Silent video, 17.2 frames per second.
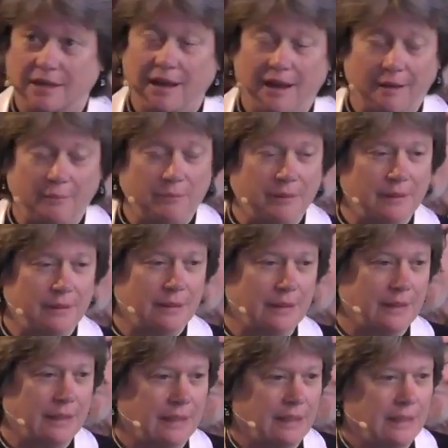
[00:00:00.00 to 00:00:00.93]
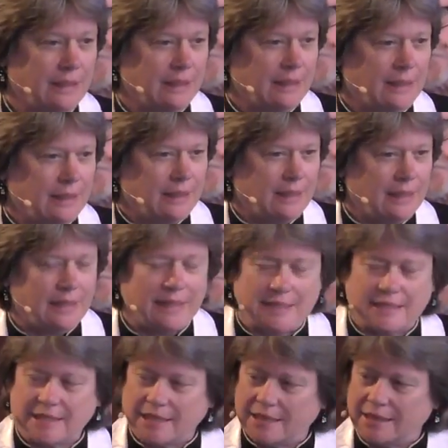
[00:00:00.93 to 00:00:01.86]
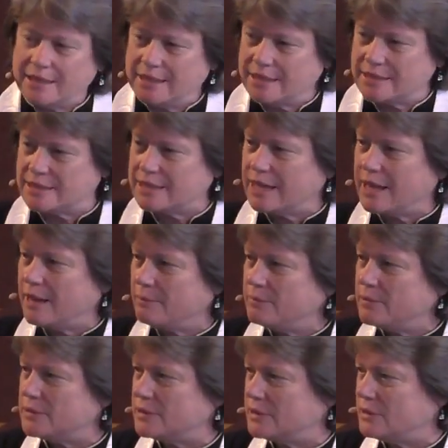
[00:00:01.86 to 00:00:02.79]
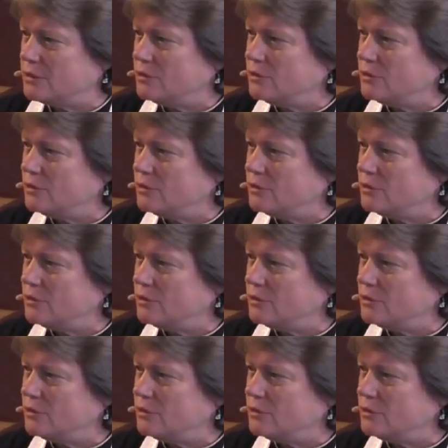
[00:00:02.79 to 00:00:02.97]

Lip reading: cup, and he said, "This cup is the